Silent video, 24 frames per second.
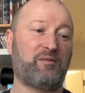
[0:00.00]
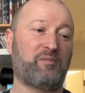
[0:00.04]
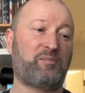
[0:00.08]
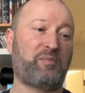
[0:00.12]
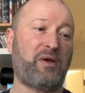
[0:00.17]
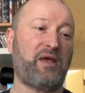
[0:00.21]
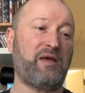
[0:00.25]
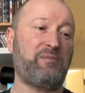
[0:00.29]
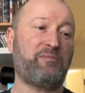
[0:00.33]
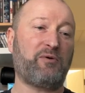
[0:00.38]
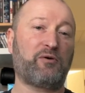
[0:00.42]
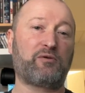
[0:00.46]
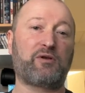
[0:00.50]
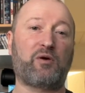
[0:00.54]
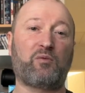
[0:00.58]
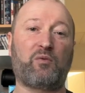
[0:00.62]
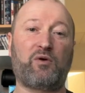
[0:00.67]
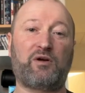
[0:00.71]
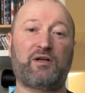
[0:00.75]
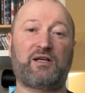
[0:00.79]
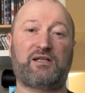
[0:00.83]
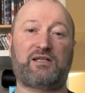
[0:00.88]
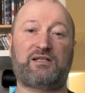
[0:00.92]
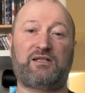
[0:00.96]
People that
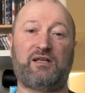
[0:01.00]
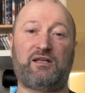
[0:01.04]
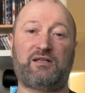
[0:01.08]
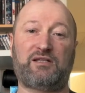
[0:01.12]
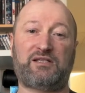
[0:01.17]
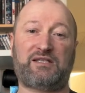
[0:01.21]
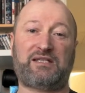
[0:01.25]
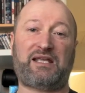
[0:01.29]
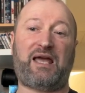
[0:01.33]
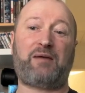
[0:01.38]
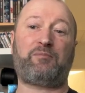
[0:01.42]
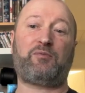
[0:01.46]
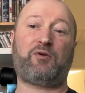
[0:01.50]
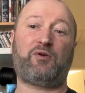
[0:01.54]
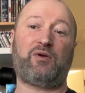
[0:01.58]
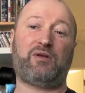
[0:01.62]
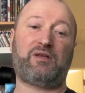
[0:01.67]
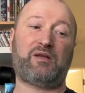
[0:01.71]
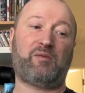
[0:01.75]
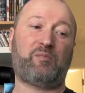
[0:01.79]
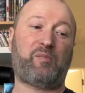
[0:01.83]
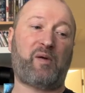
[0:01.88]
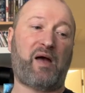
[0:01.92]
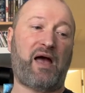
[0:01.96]
want to stab you
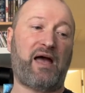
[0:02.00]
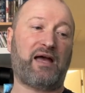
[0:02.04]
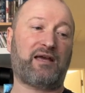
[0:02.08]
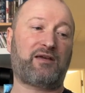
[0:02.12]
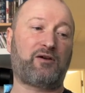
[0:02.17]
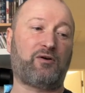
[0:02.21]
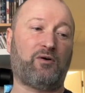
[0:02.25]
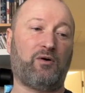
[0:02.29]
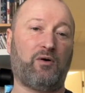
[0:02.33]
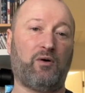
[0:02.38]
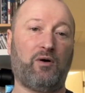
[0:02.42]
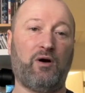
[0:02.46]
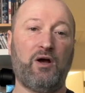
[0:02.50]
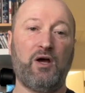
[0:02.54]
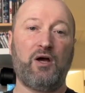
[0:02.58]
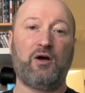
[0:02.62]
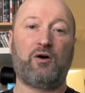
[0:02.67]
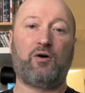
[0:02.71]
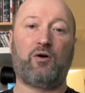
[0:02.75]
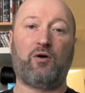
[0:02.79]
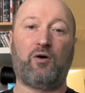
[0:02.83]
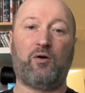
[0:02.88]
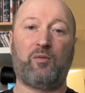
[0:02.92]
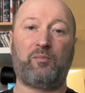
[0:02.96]
in the back
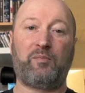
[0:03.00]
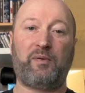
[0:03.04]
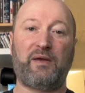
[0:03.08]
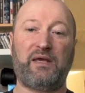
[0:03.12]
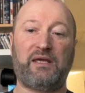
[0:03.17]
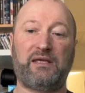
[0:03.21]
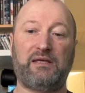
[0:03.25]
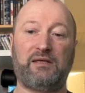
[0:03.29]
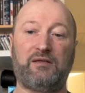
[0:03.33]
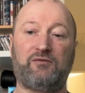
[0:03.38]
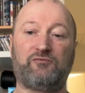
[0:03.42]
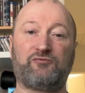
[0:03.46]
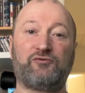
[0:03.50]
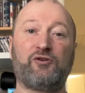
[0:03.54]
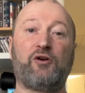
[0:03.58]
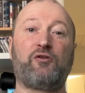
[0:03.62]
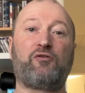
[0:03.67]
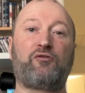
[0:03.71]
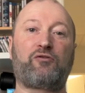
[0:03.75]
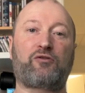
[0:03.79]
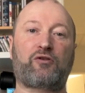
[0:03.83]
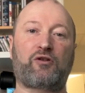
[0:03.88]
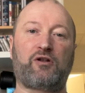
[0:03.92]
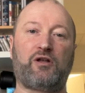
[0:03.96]
or be
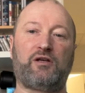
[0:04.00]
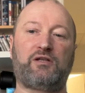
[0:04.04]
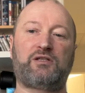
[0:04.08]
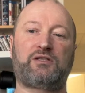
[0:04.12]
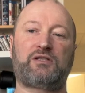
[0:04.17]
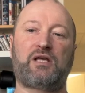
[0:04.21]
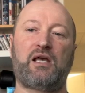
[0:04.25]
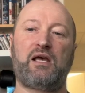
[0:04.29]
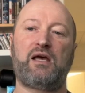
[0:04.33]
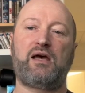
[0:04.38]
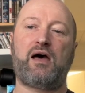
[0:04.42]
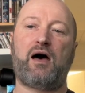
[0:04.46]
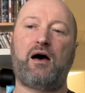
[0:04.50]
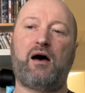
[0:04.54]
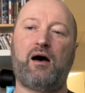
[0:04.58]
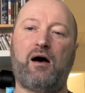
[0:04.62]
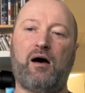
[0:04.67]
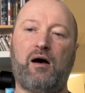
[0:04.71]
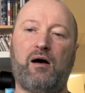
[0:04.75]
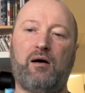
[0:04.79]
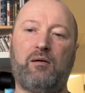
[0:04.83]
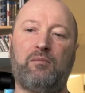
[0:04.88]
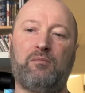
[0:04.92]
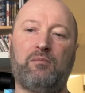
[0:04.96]
ruthless,
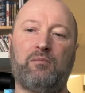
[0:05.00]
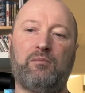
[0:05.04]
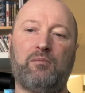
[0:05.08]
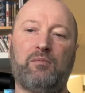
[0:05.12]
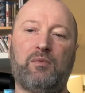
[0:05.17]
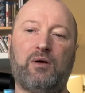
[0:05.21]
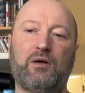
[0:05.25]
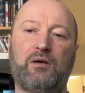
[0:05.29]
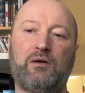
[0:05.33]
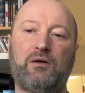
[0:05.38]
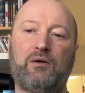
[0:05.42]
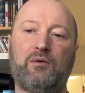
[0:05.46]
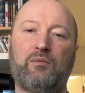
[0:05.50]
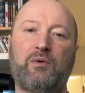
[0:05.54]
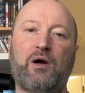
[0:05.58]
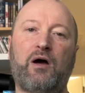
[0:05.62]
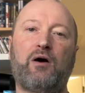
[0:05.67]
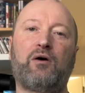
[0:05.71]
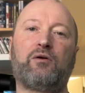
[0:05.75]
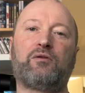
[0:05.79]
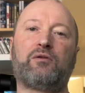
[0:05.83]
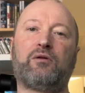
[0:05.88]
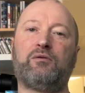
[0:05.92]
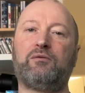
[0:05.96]

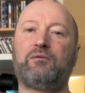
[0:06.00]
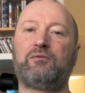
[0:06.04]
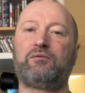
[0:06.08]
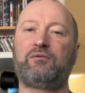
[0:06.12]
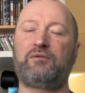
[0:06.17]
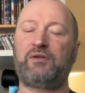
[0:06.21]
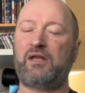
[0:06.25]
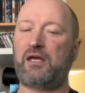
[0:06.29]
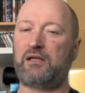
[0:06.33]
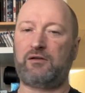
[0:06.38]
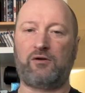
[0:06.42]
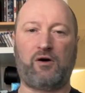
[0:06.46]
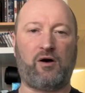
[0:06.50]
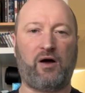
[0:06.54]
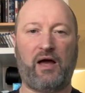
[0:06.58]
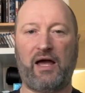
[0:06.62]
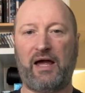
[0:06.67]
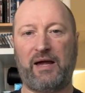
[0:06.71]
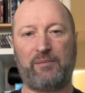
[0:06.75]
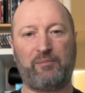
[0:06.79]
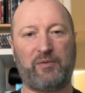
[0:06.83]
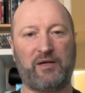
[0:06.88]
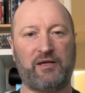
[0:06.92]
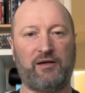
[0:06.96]
well, they're not
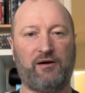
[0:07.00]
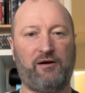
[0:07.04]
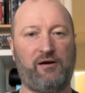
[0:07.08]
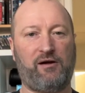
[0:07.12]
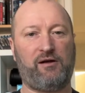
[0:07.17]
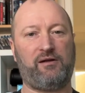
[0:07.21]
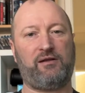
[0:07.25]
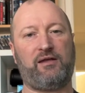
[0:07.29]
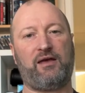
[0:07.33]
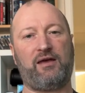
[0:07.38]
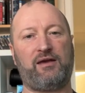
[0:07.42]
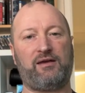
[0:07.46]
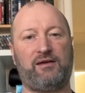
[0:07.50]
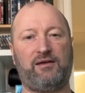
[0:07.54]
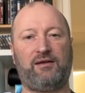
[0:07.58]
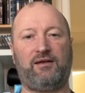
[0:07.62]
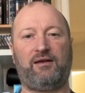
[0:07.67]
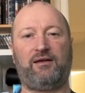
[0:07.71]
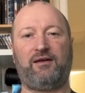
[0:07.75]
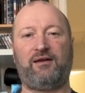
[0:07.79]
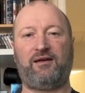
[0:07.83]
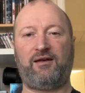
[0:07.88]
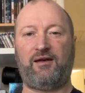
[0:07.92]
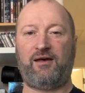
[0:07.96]
happy, are they?
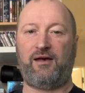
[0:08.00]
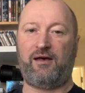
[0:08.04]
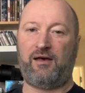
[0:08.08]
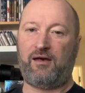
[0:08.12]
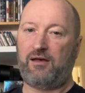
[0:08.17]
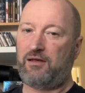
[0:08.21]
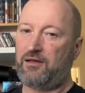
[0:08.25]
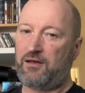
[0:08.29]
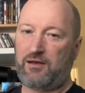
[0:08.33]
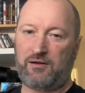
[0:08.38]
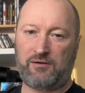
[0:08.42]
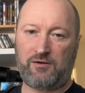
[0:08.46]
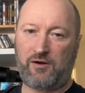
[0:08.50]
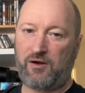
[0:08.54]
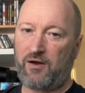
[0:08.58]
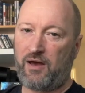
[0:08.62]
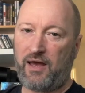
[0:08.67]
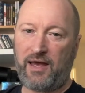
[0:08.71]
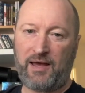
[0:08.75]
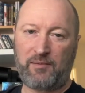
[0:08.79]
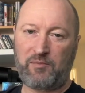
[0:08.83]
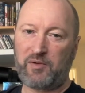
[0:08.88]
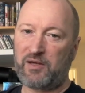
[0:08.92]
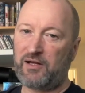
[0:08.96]
They're not
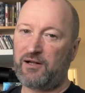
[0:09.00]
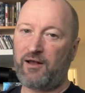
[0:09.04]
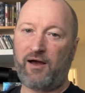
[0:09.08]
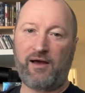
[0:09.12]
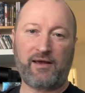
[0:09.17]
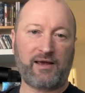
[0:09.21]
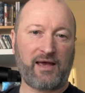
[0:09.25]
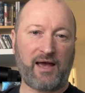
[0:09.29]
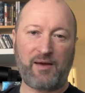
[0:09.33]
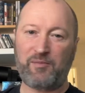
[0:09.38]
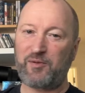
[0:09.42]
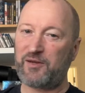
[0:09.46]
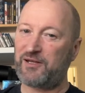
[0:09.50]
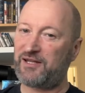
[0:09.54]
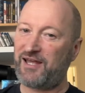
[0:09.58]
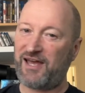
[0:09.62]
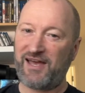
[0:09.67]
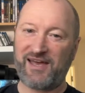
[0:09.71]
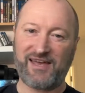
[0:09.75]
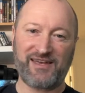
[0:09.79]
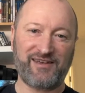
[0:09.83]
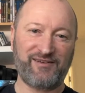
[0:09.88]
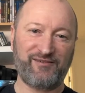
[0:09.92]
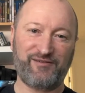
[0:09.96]
happy like Happy
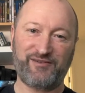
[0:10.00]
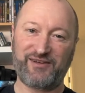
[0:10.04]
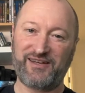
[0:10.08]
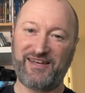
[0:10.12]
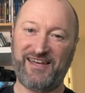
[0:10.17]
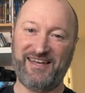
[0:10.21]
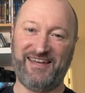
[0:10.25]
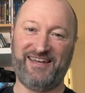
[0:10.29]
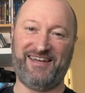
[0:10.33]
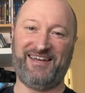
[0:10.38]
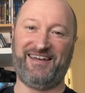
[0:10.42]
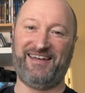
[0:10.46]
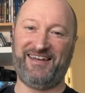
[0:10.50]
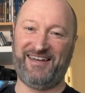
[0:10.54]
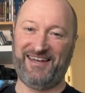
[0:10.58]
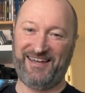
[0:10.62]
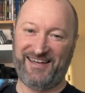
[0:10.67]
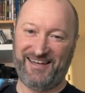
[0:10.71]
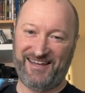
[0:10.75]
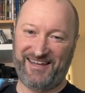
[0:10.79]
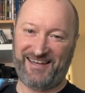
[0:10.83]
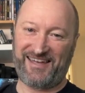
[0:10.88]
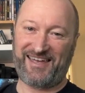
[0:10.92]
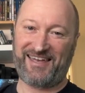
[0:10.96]
Dave.
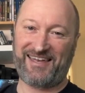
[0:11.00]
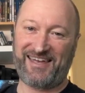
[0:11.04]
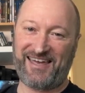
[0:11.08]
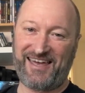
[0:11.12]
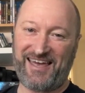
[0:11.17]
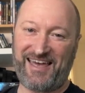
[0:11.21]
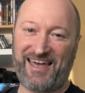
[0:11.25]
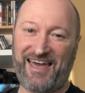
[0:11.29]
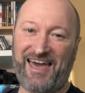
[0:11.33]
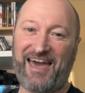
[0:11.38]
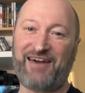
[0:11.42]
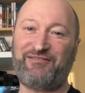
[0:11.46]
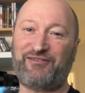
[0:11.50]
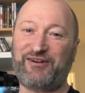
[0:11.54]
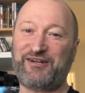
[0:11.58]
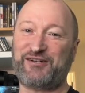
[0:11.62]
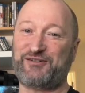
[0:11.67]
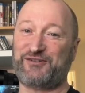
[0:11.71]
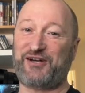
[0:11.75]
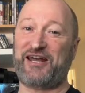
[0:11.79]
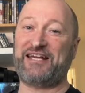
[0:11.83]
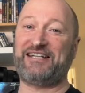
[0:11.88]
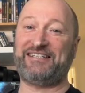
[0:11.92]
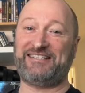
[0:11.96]
Have a
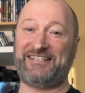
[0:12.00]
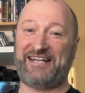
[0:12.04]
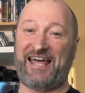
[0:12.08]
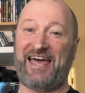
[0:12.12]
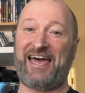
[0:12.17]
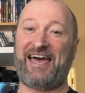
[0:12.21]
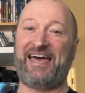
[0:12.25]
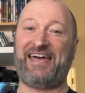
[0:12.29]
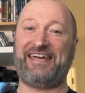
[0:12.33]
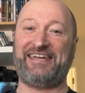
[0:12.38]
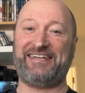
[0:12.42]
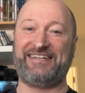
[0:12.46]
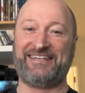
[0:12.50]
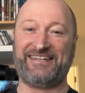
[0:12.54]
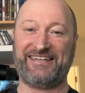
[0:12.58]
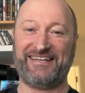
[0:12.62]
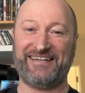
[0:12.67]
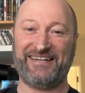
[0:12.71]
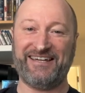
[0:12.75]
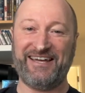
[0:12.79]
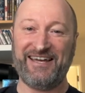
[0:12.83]
great day.